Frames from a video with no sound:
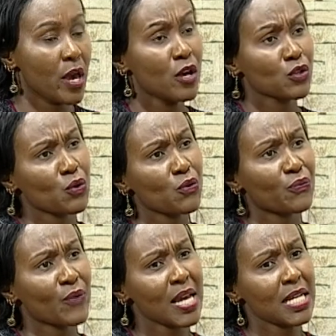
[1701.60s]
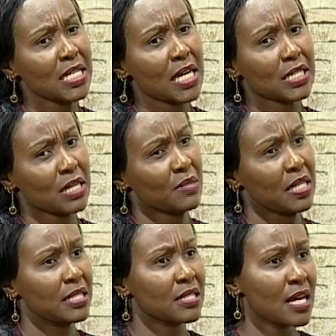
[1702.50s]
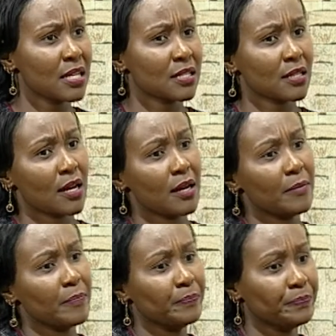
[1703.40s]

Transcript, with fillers: Okay. So you find at times there is that. Um,